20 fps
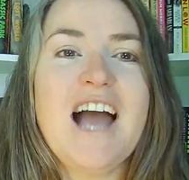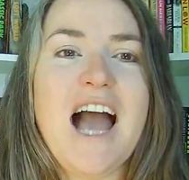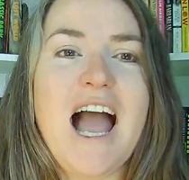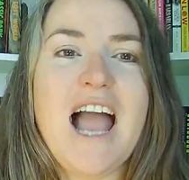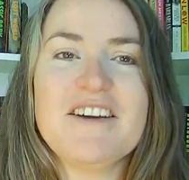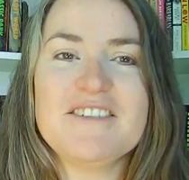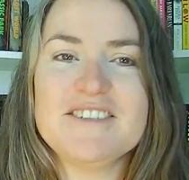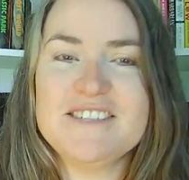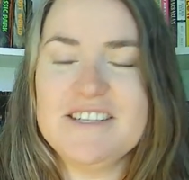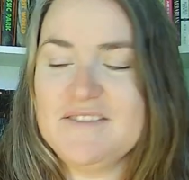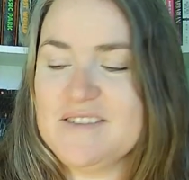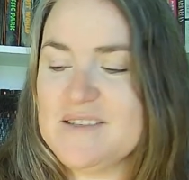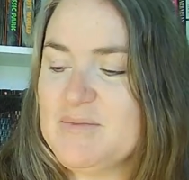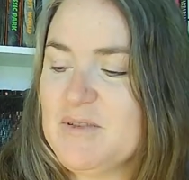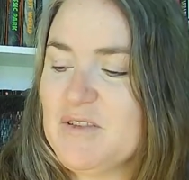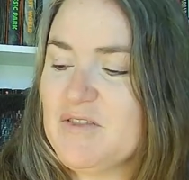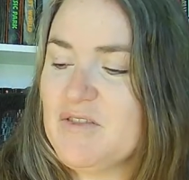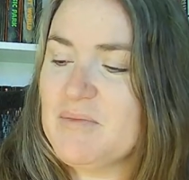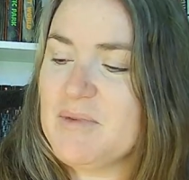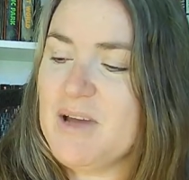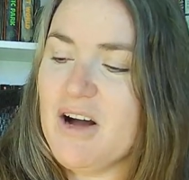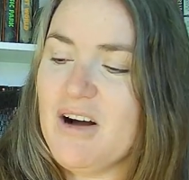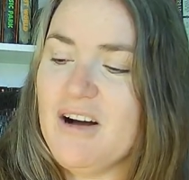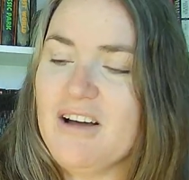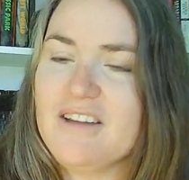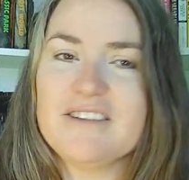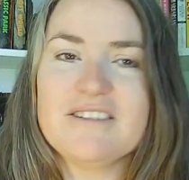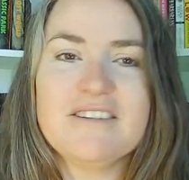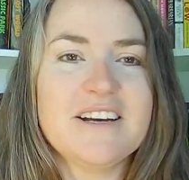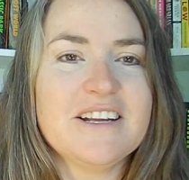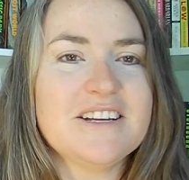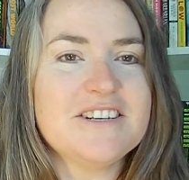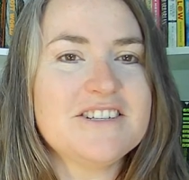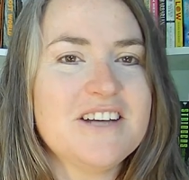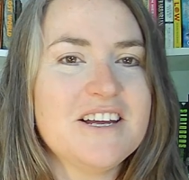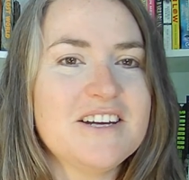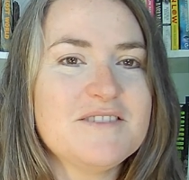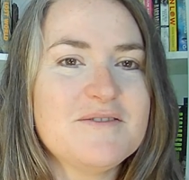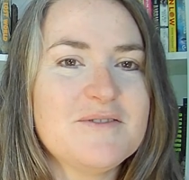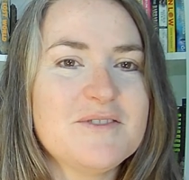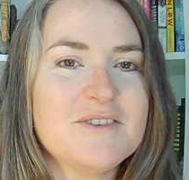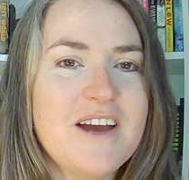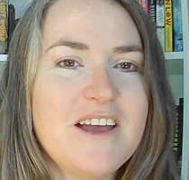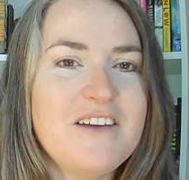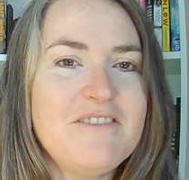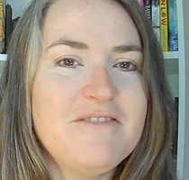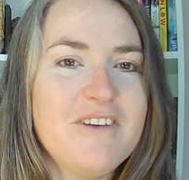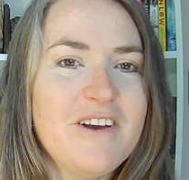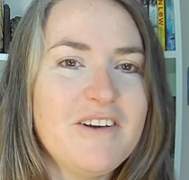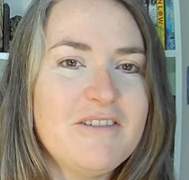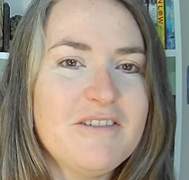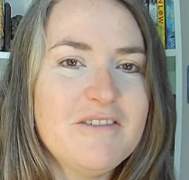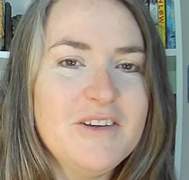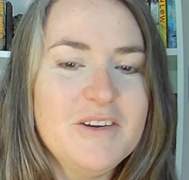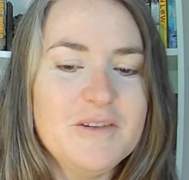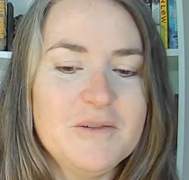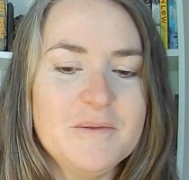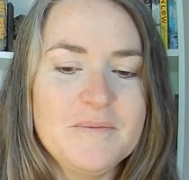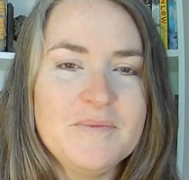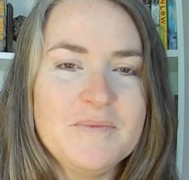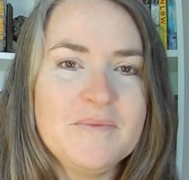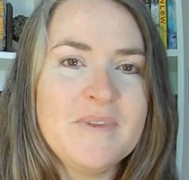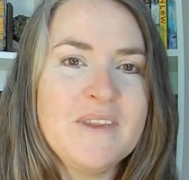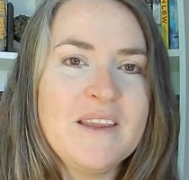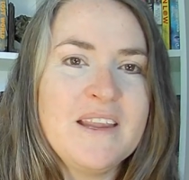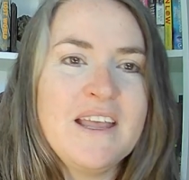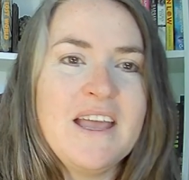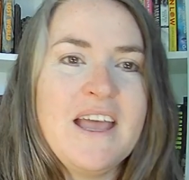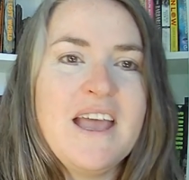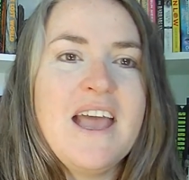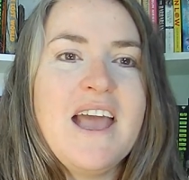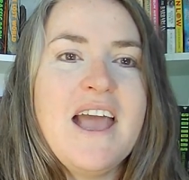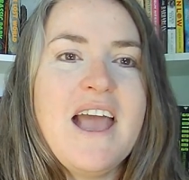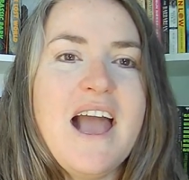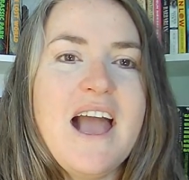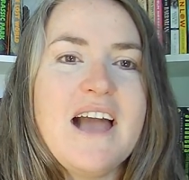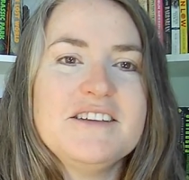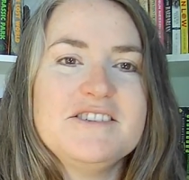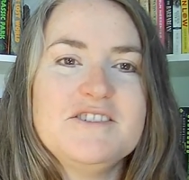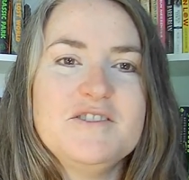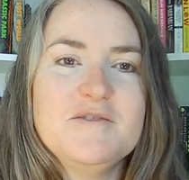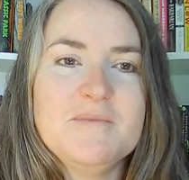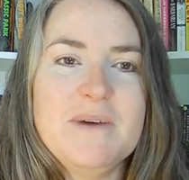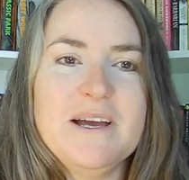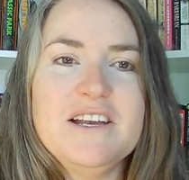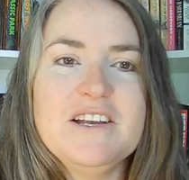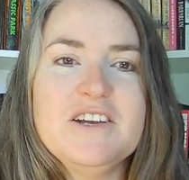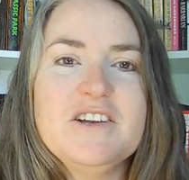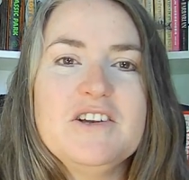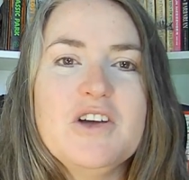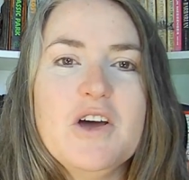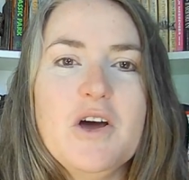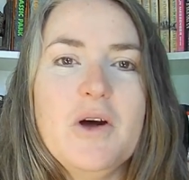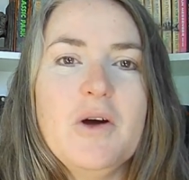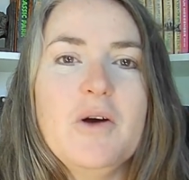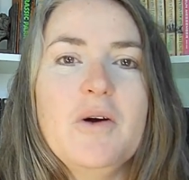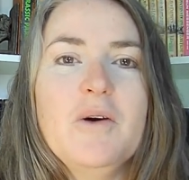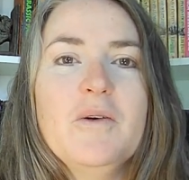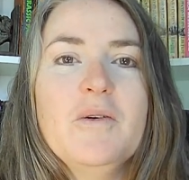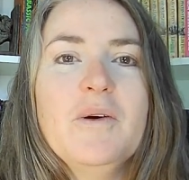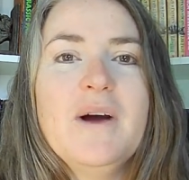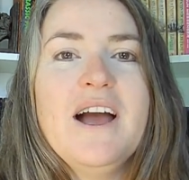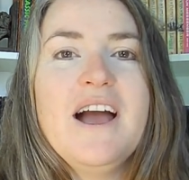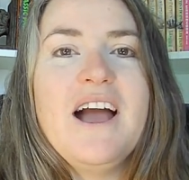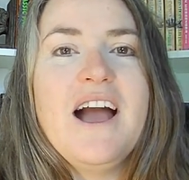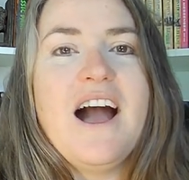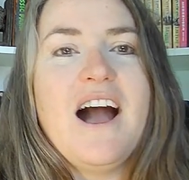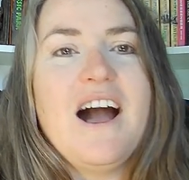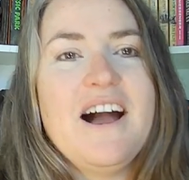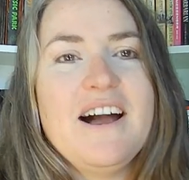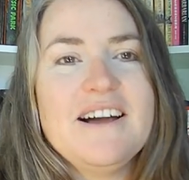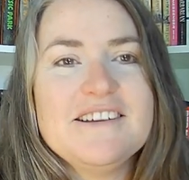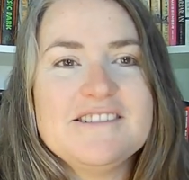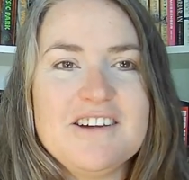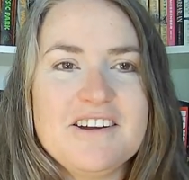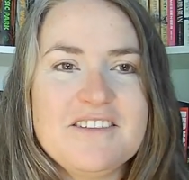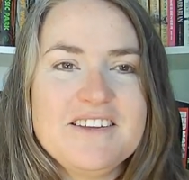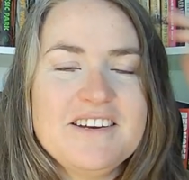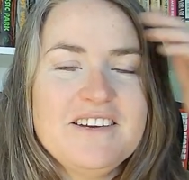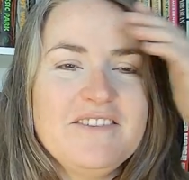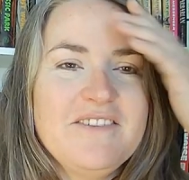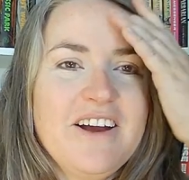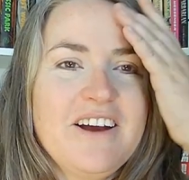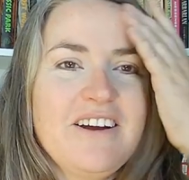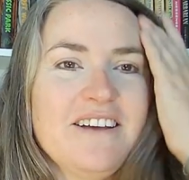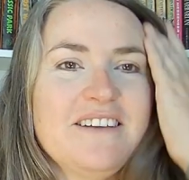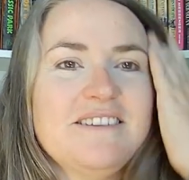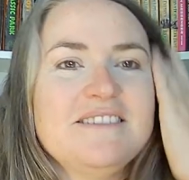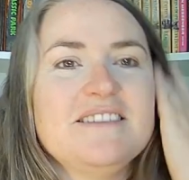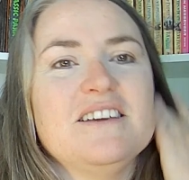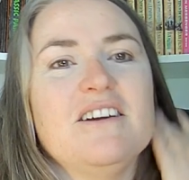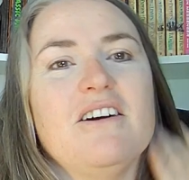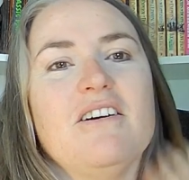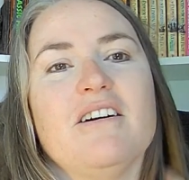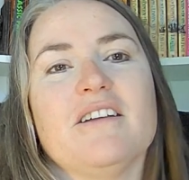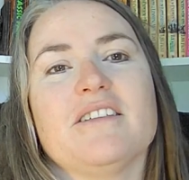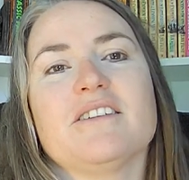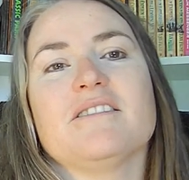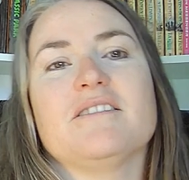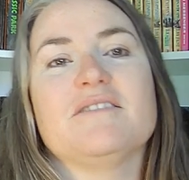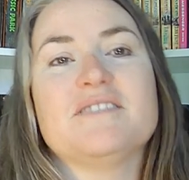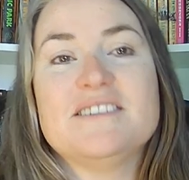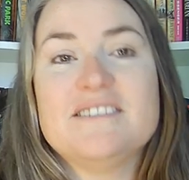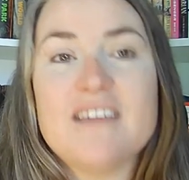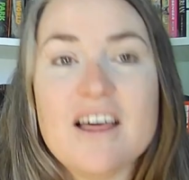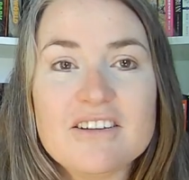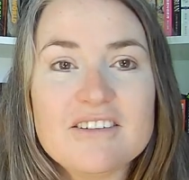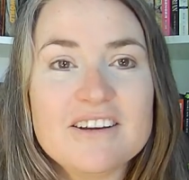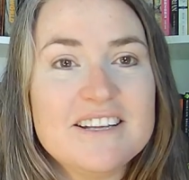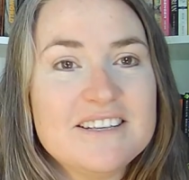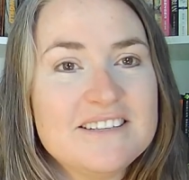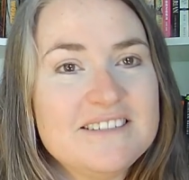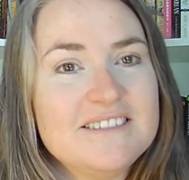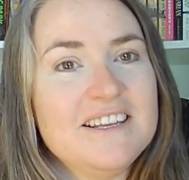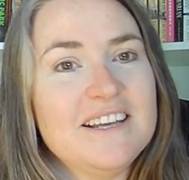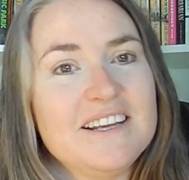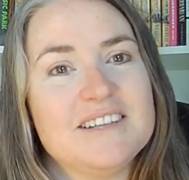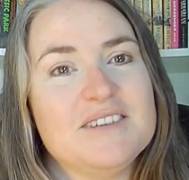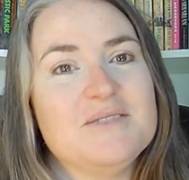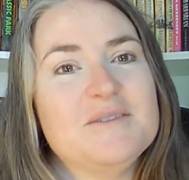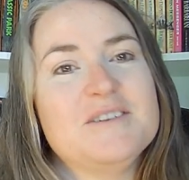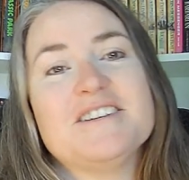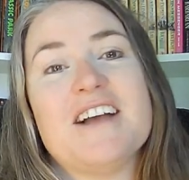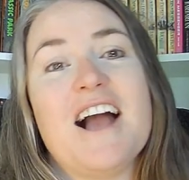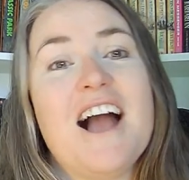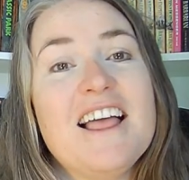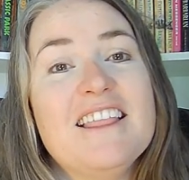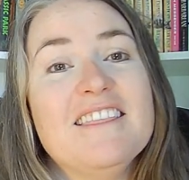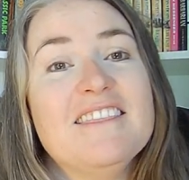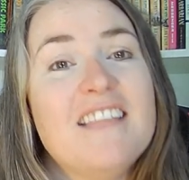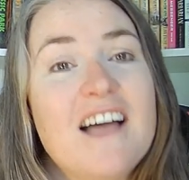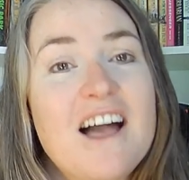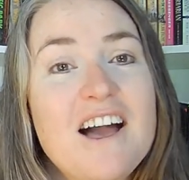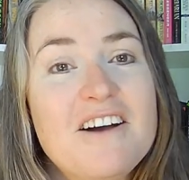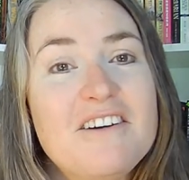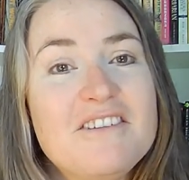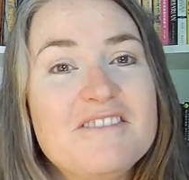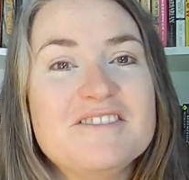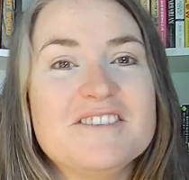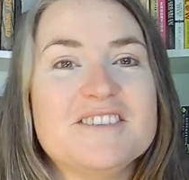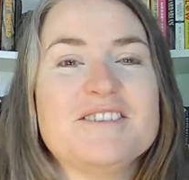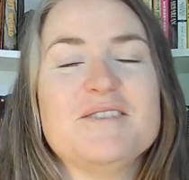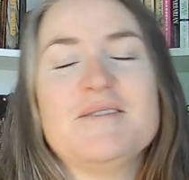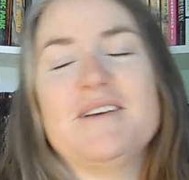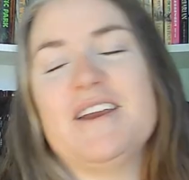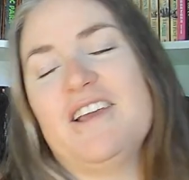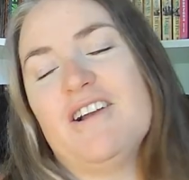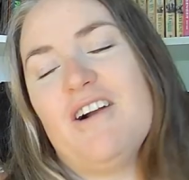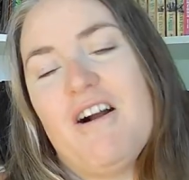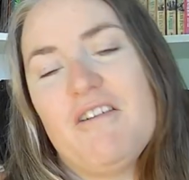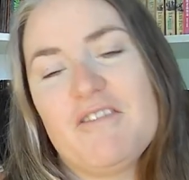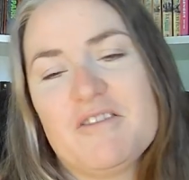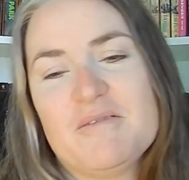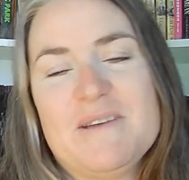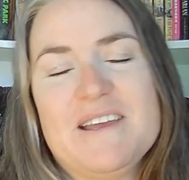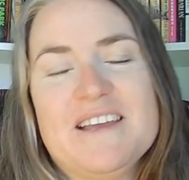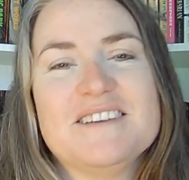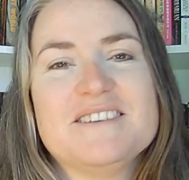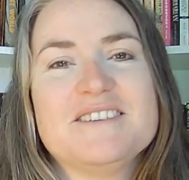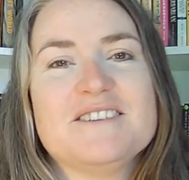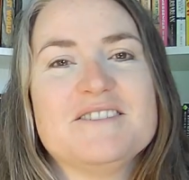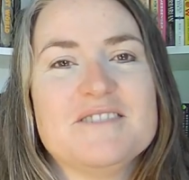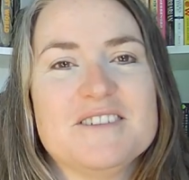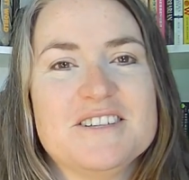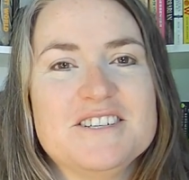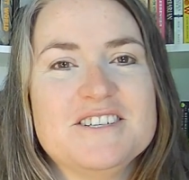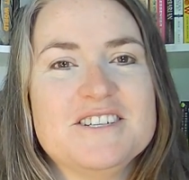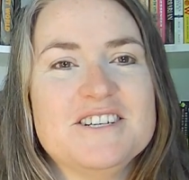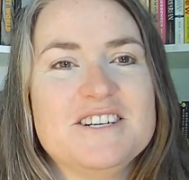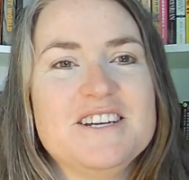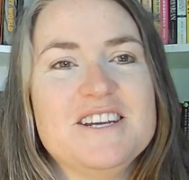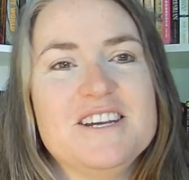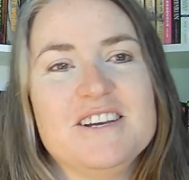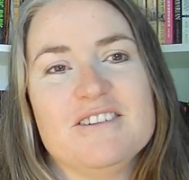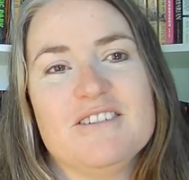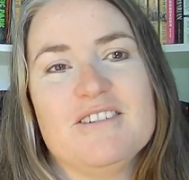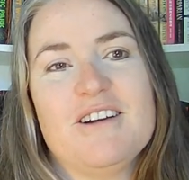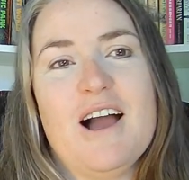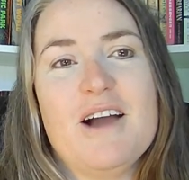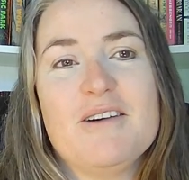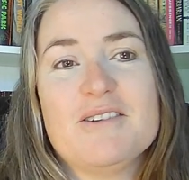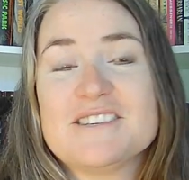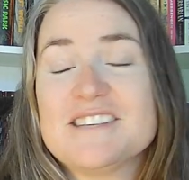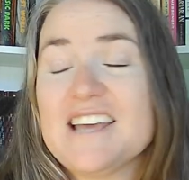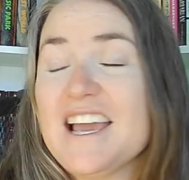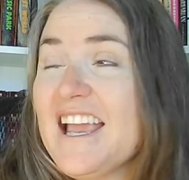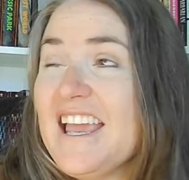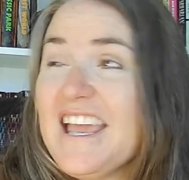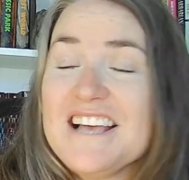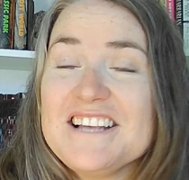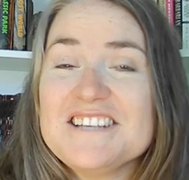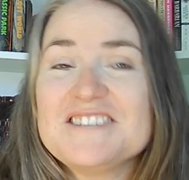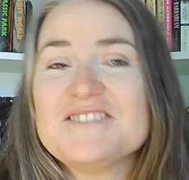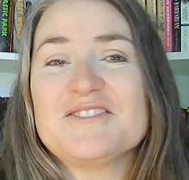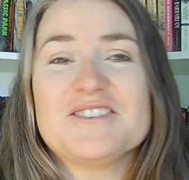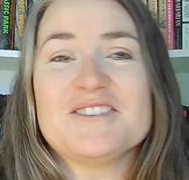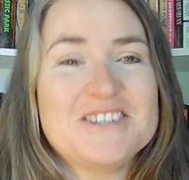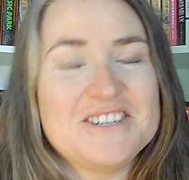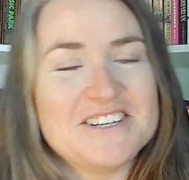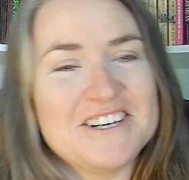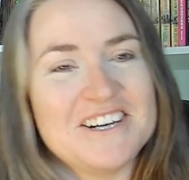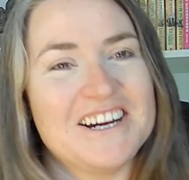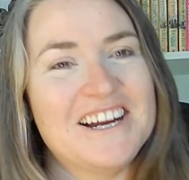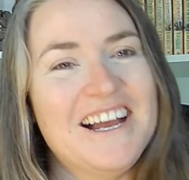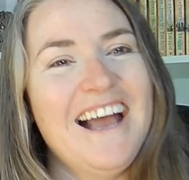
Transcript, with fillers: I received this book from the author in exchange for a fair review as you might know, uh, Jonathan Nevair is the author of Stellar Instinct, which I love. So when he offered me his trilogy here, I was like, yes, for sure.